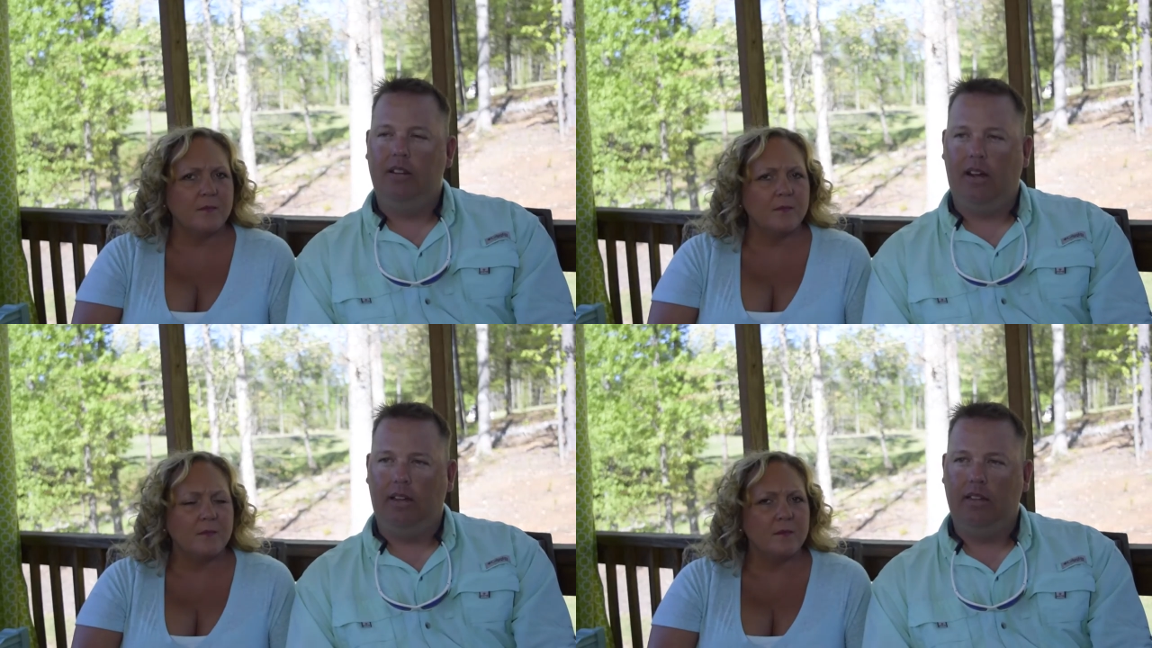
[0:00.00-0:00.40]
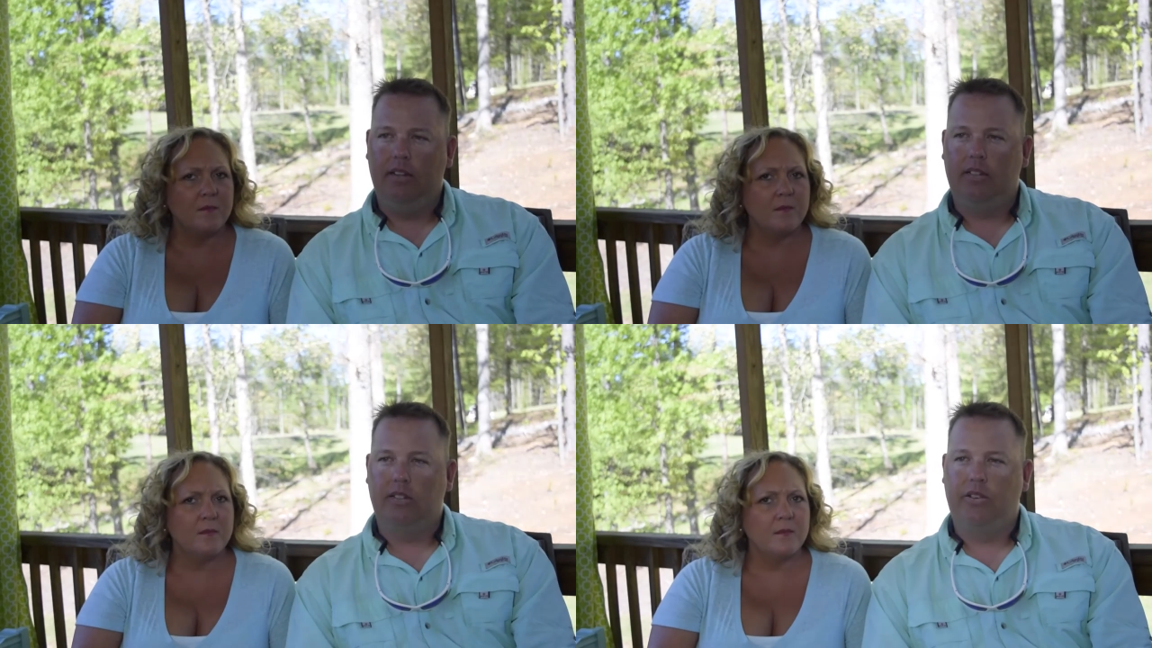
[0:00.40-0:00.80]
Speaker 1: night
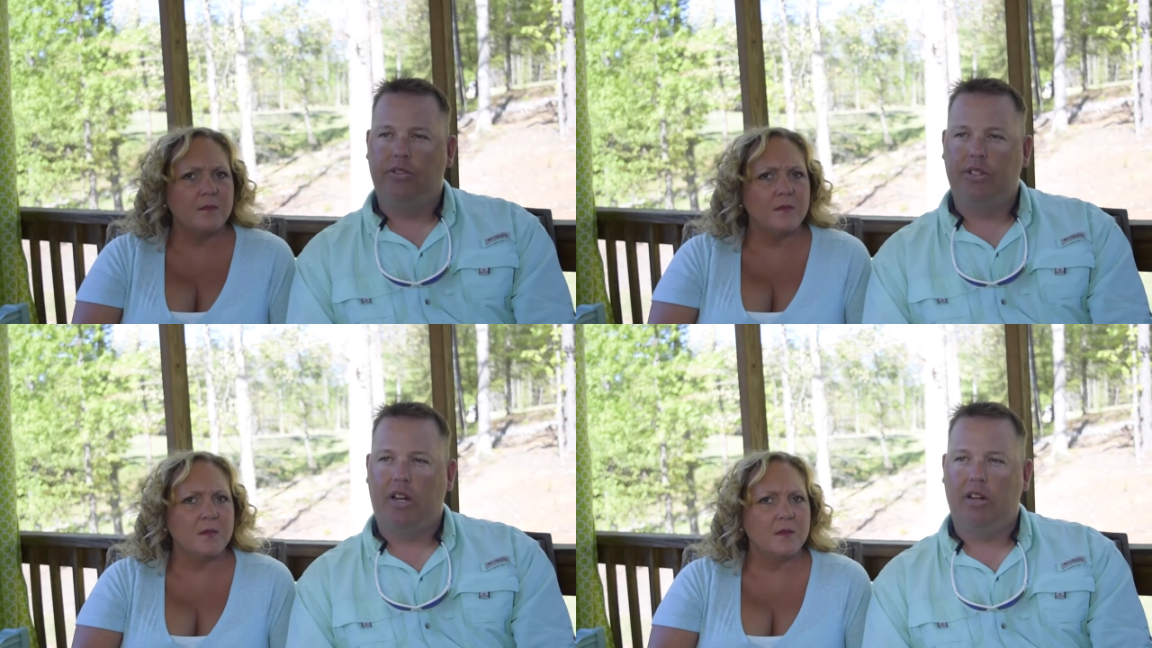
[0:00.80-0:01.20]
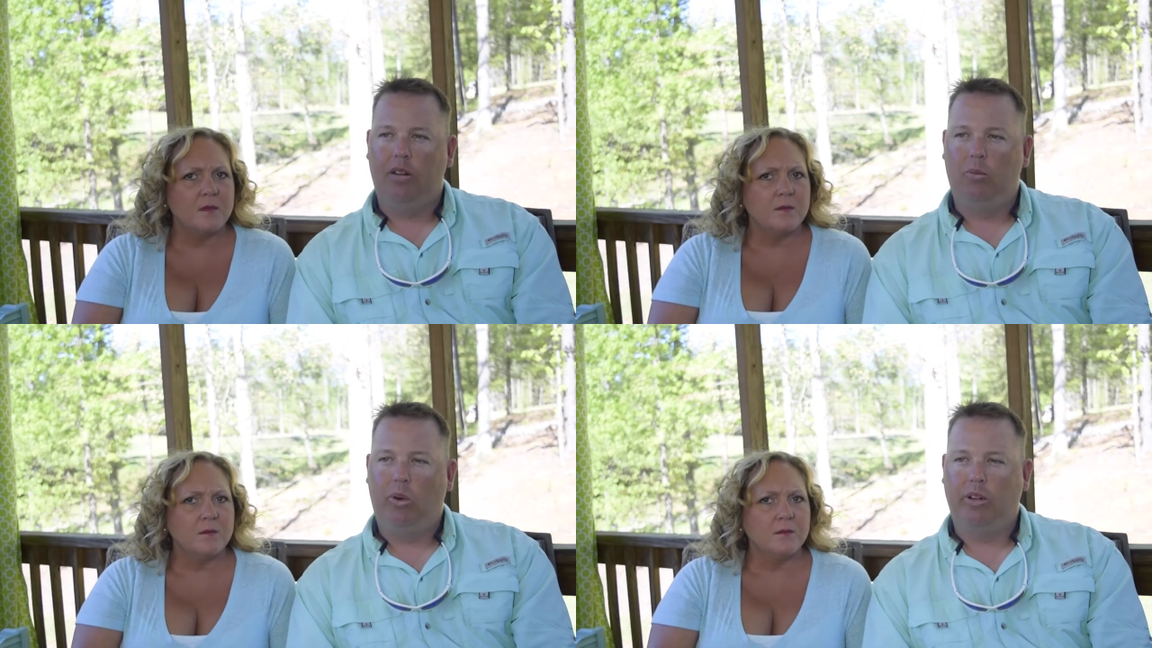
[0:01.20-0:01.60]
instead of
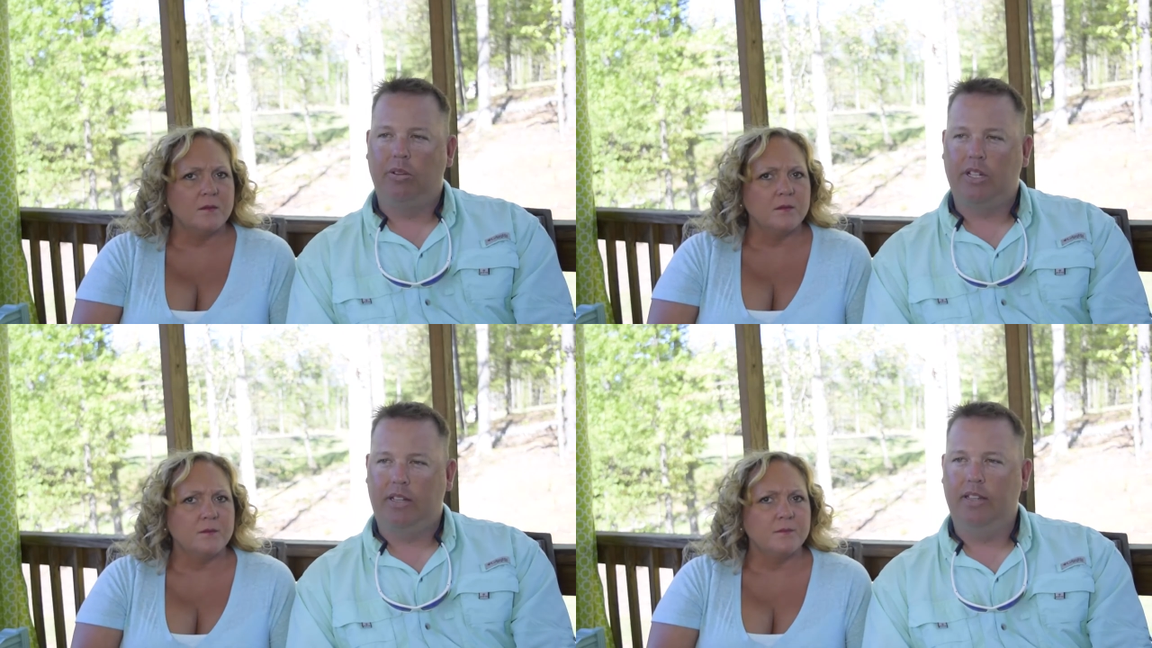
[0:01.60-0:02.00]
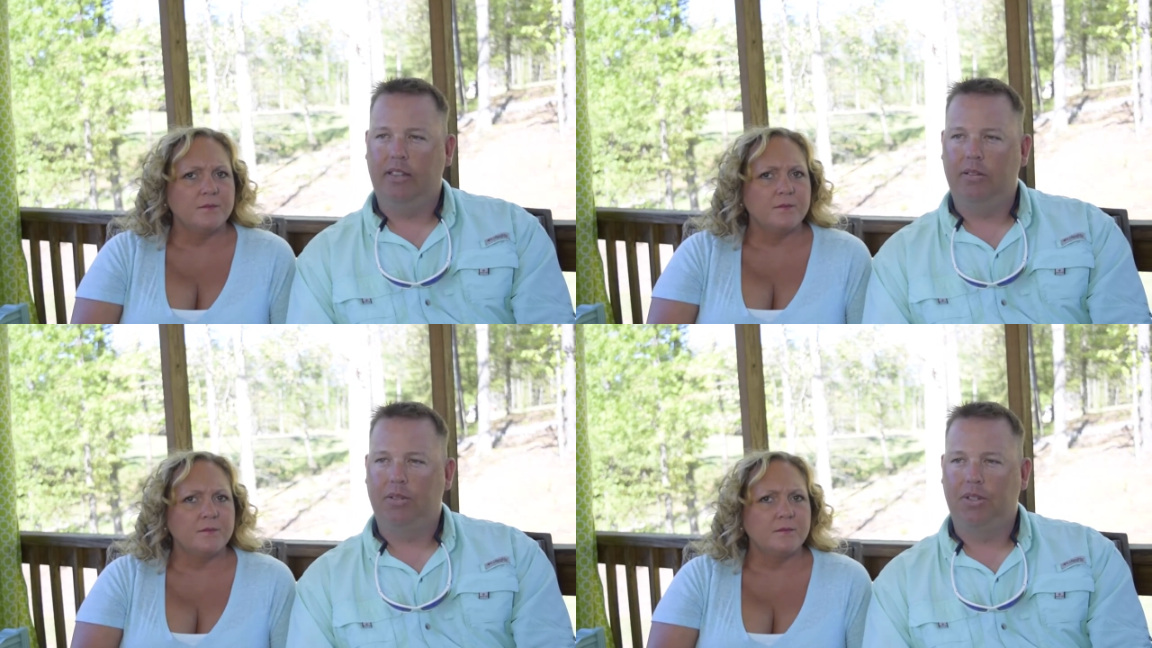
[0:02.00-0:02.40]
Saturday morning, which I
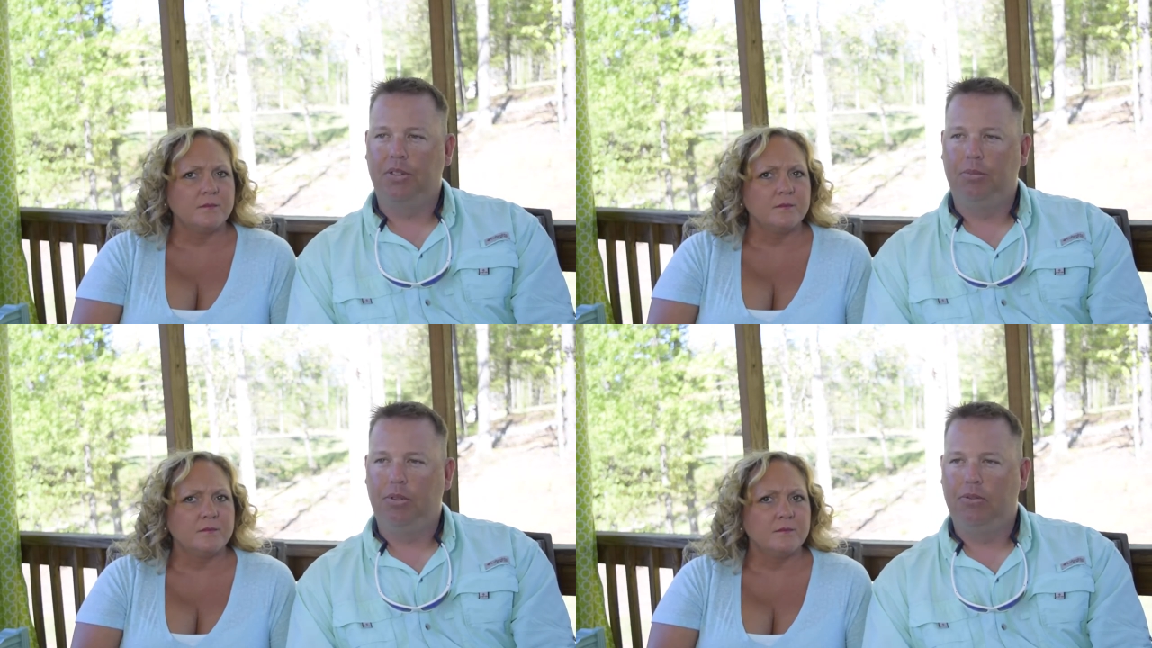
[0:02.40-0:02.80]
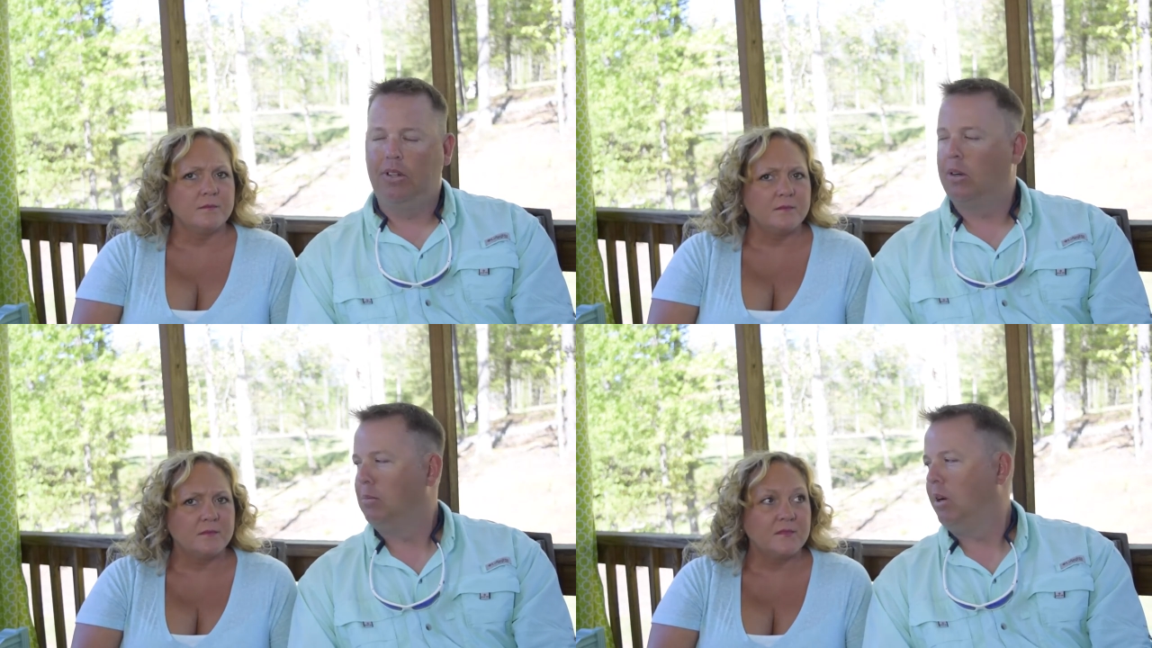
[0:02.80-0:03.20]
think that was a good move
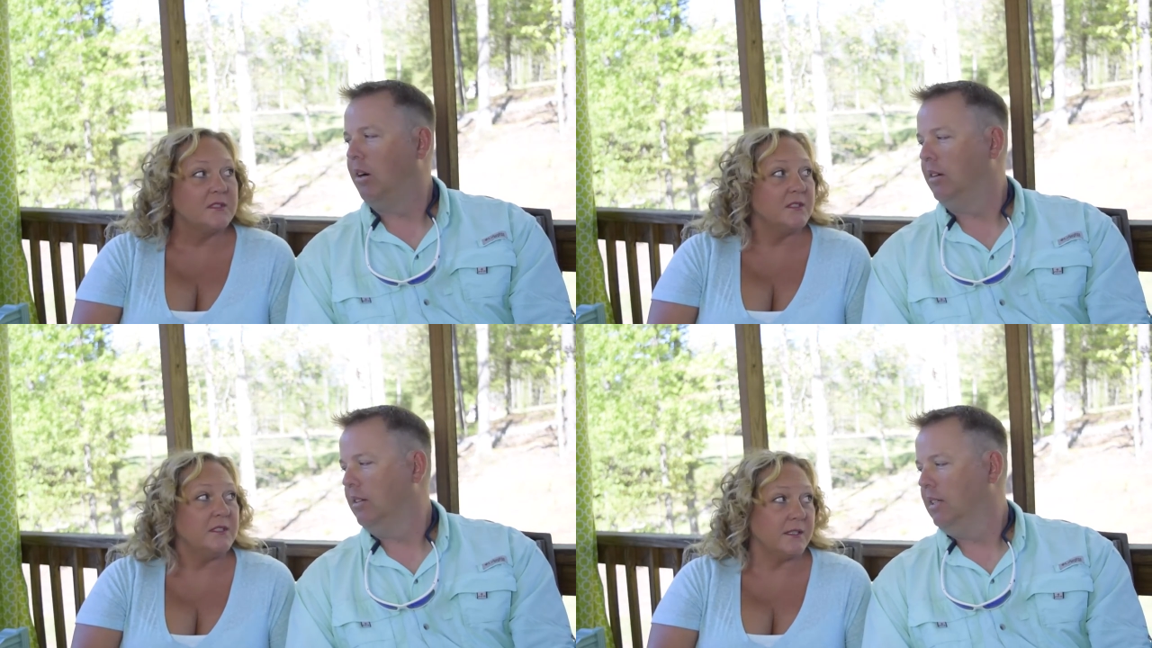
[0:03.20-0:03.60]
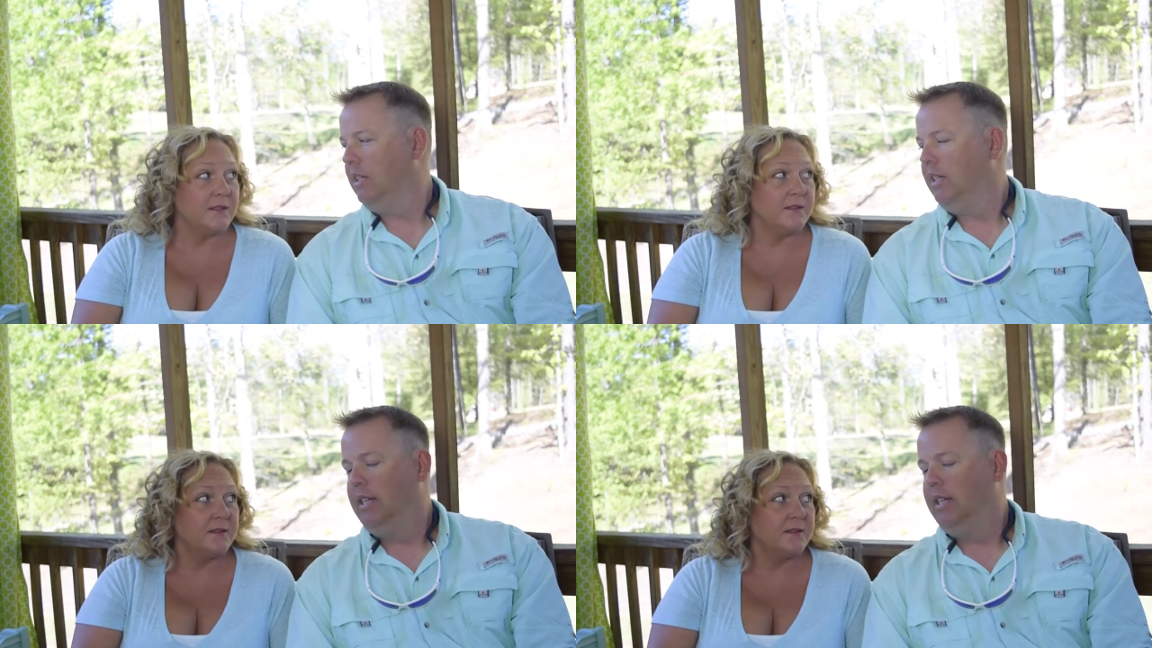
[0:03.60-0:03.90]
on our part. Yes.